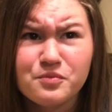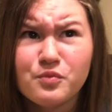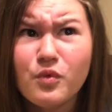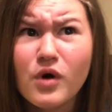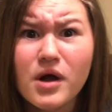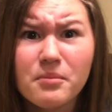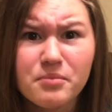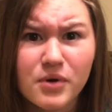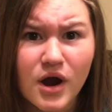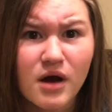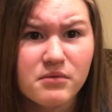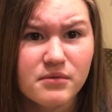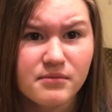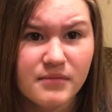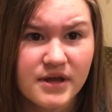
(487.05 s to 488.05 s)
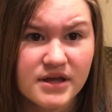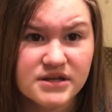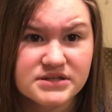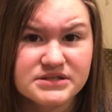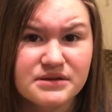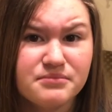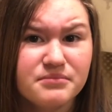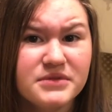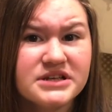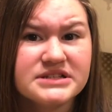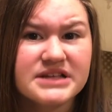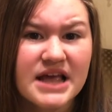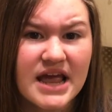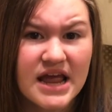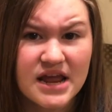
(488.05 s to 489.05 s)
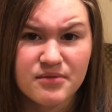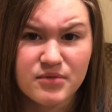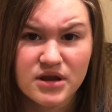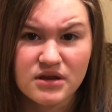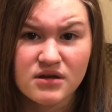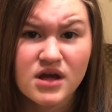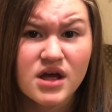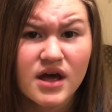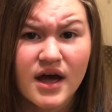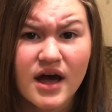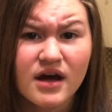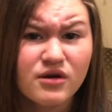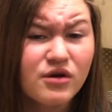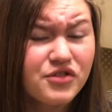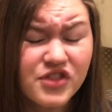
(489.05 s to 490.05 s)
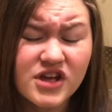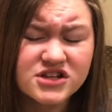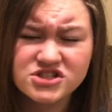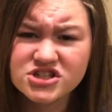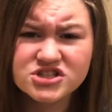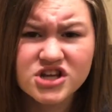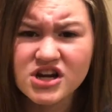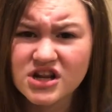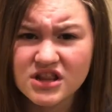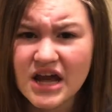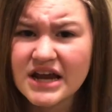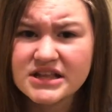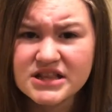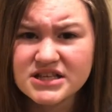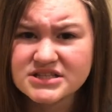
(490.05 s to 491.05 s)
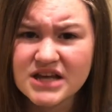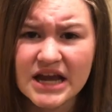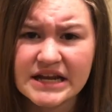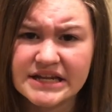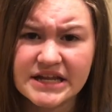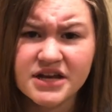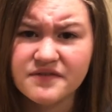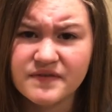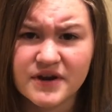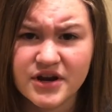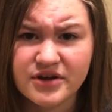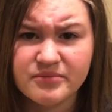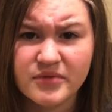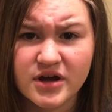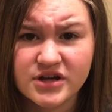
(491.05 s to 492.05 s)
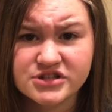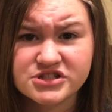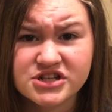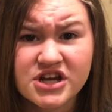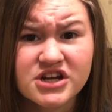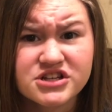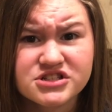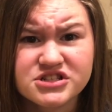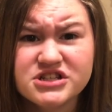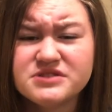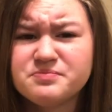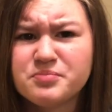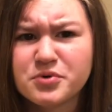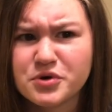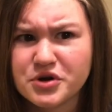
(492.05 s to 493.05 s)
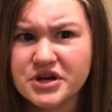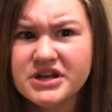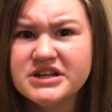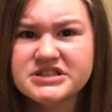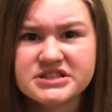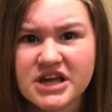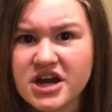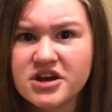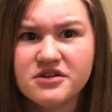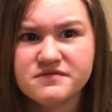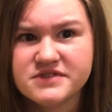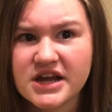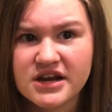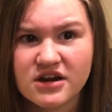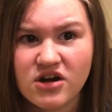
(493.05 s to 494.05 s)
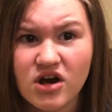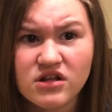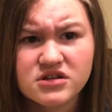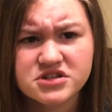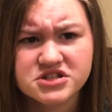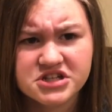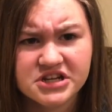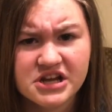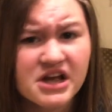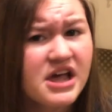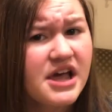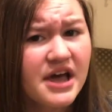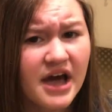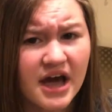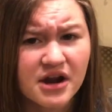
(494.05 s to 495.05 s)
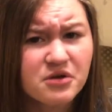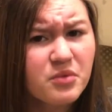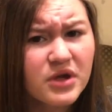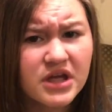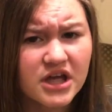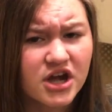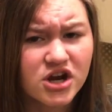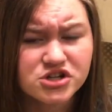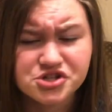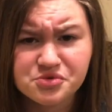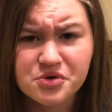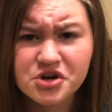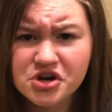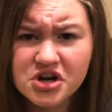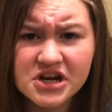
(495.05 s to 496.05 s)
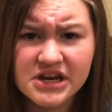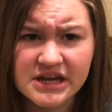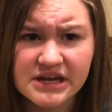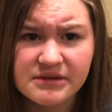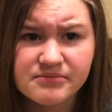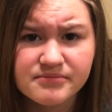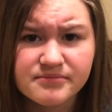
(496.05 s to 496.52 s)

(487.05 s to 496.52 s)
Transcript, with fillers: one problem is Miss Amy. I don't think she's gonna like this idea very much. She's pretty scared of technology. How do we get her to agree?